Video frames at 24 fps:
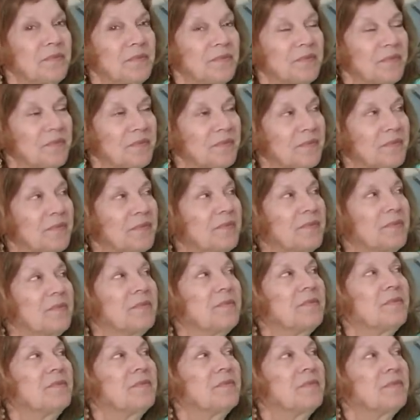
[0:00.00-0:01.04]

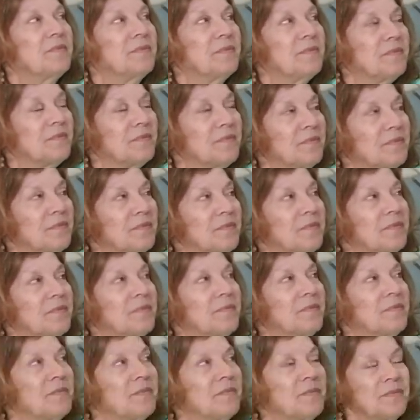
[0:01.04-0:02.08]

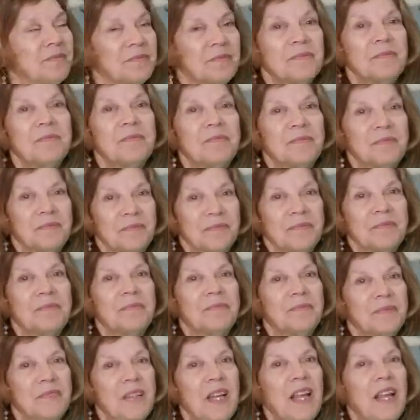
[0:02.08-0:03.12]

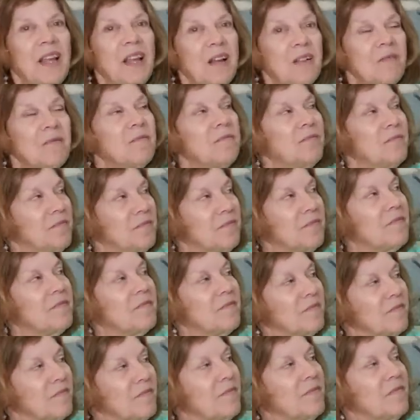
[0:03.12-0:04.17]

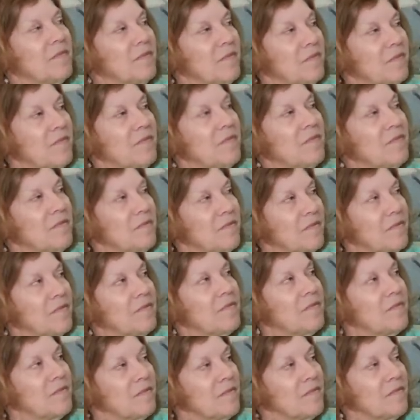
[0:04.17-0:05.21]

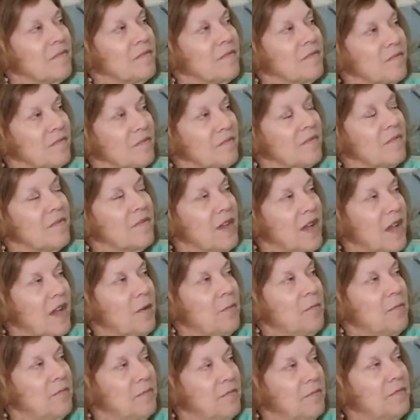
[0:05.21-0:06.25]

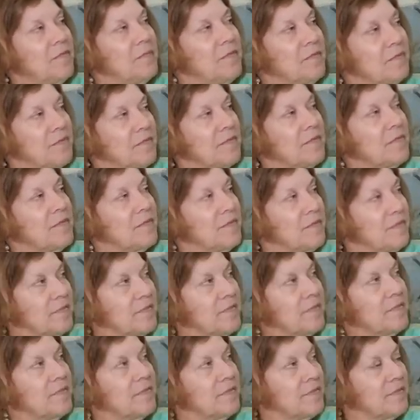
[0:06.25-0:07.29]

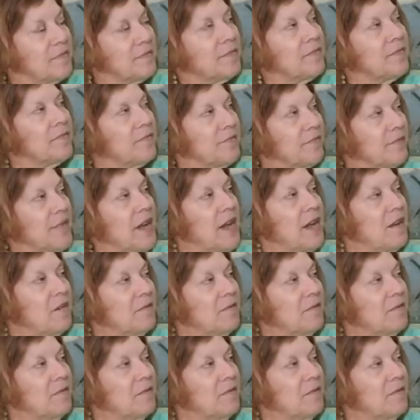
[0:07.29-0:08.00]
No words are spoken by the person on screen.